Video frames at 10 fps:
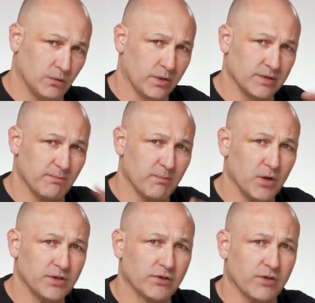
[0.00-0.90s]
whereas
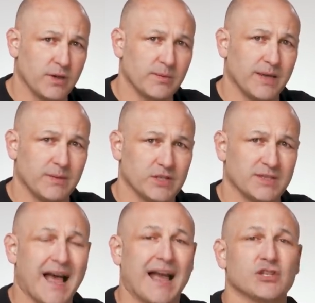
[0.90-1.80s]
monochrome
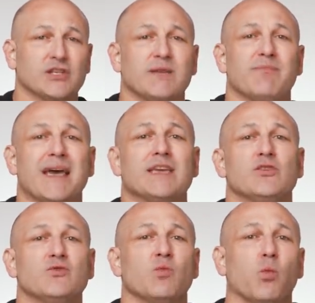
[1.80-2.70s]
images actually may
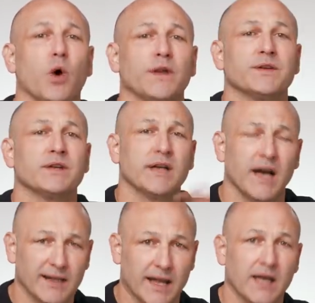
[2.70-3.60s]
use one
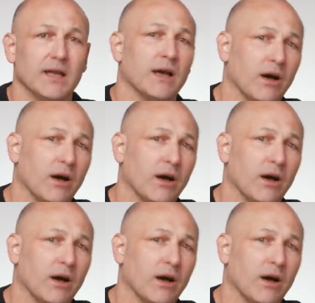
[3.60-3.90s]
colour